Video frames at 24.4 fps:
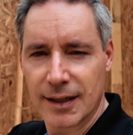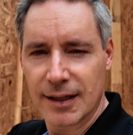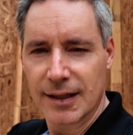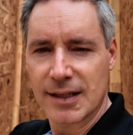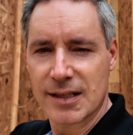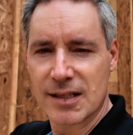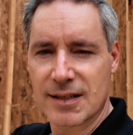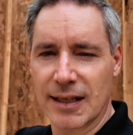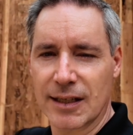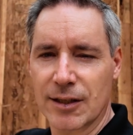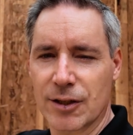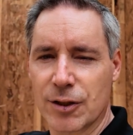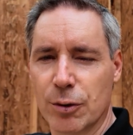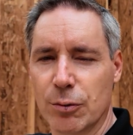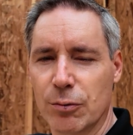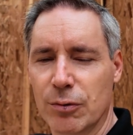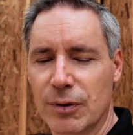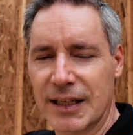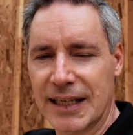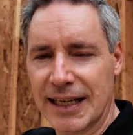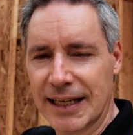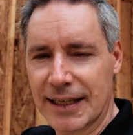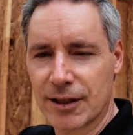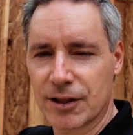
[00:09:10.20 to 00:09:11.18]
is that
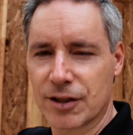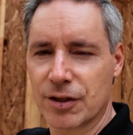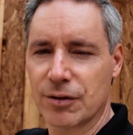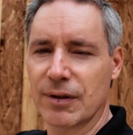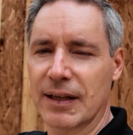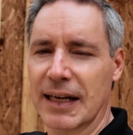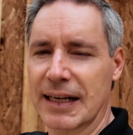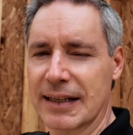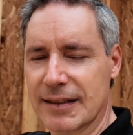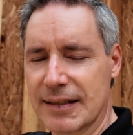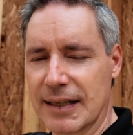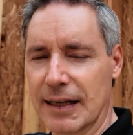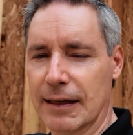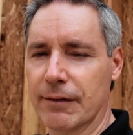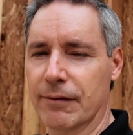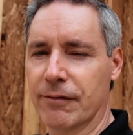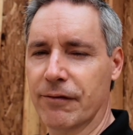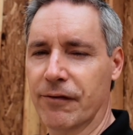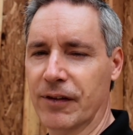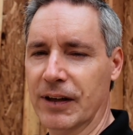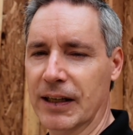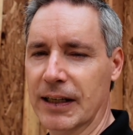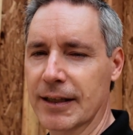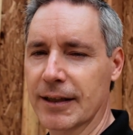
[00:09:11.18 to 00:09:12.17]
to get to that 10
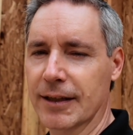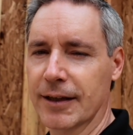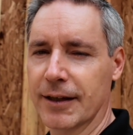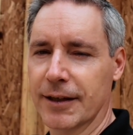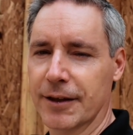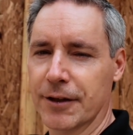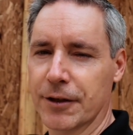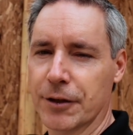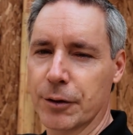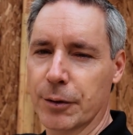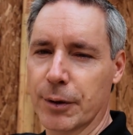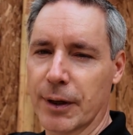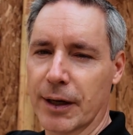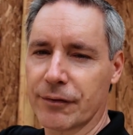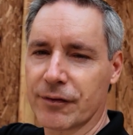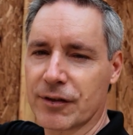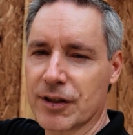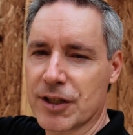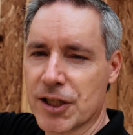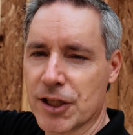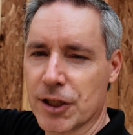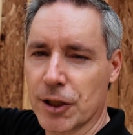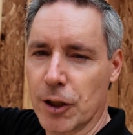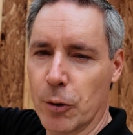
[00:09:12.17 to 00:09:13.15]
feet, you have
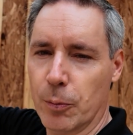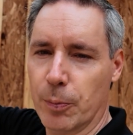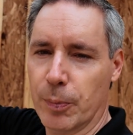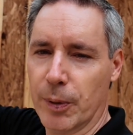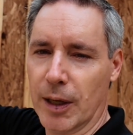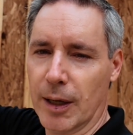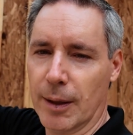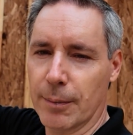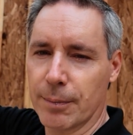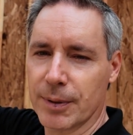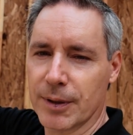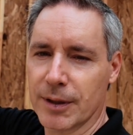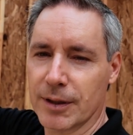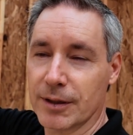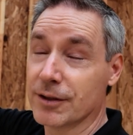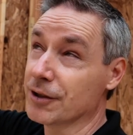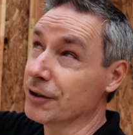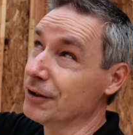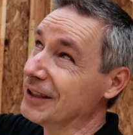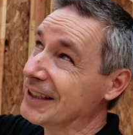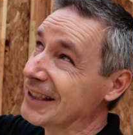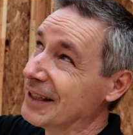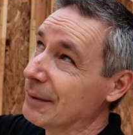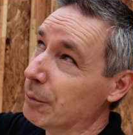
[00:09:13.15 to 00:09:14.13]
to slope up
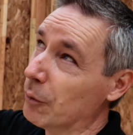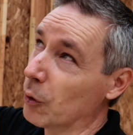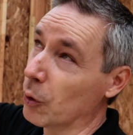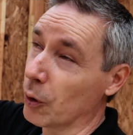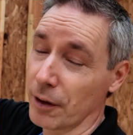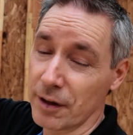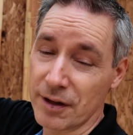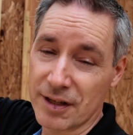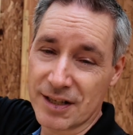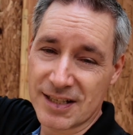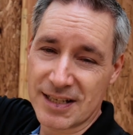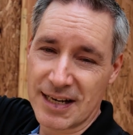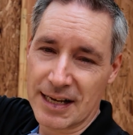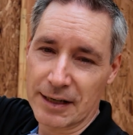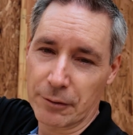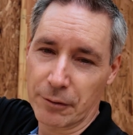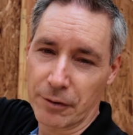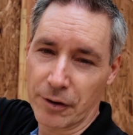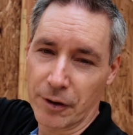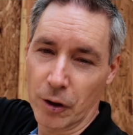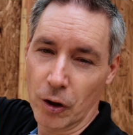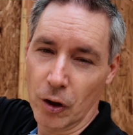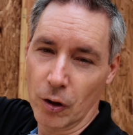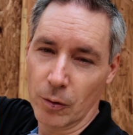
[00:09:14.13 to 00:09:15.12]
till you get more to the center
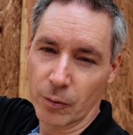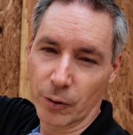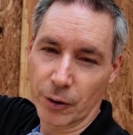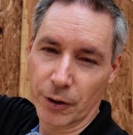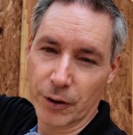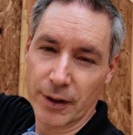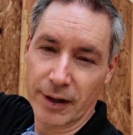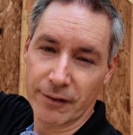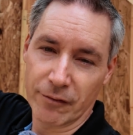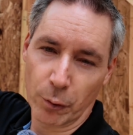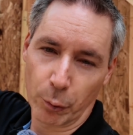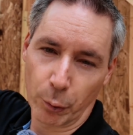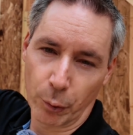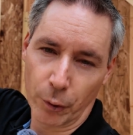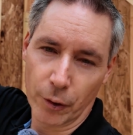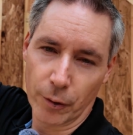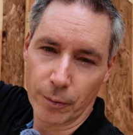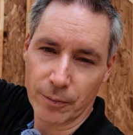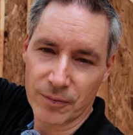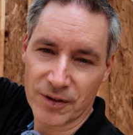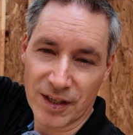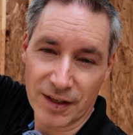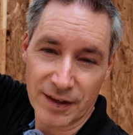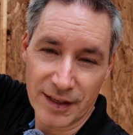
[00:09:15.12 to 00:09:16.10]
of the home where you have the
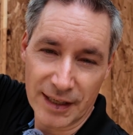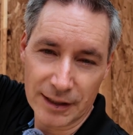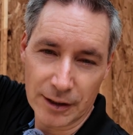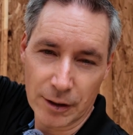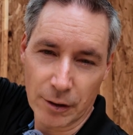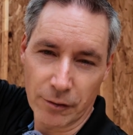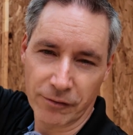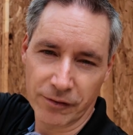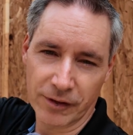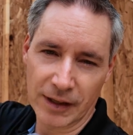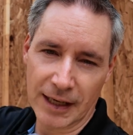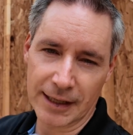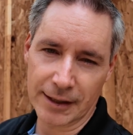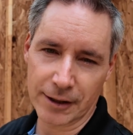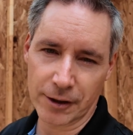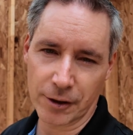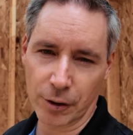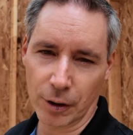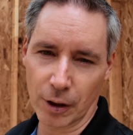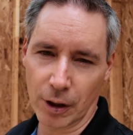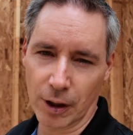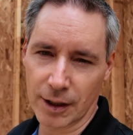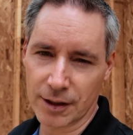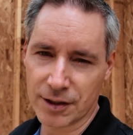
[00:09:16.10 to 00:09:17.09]
room to then go flat
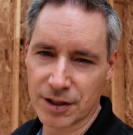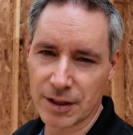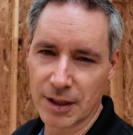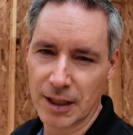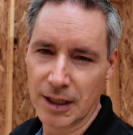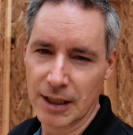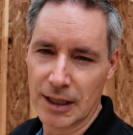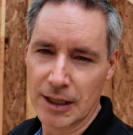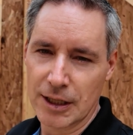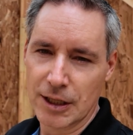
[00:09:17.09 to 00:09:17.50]
across.